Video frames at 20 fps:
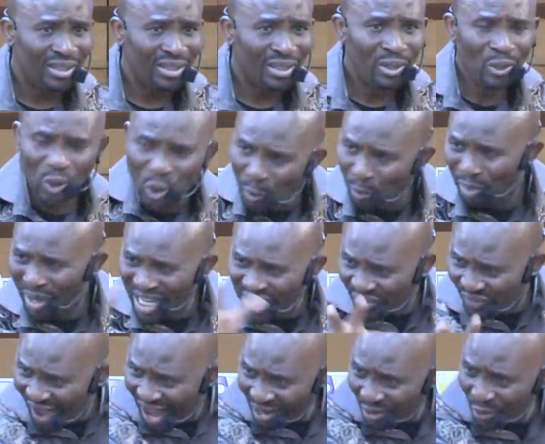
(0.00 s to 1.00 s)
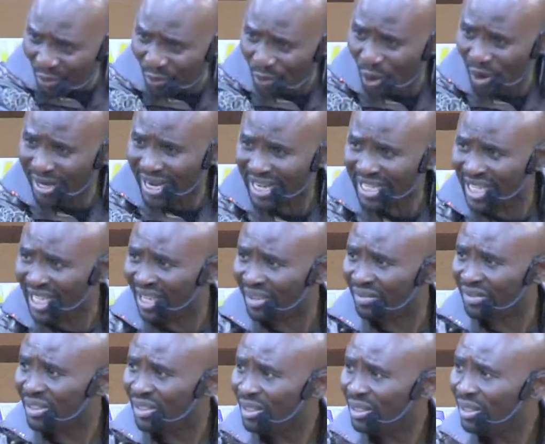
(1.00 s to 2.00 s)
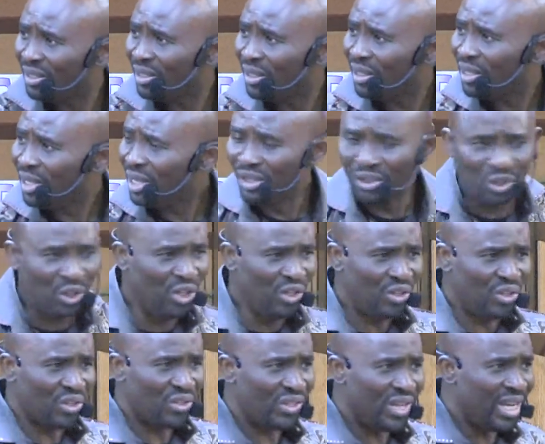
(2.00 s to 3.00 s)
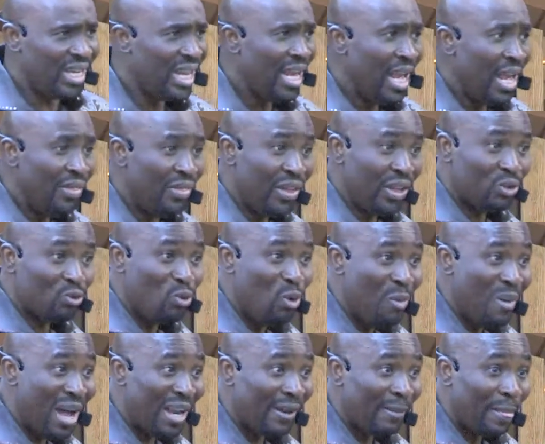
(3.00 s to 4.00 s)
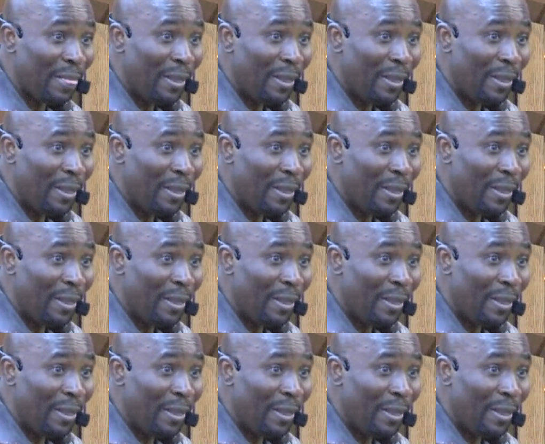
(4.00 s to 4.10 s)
You place value on that gift. Jesus said, This woman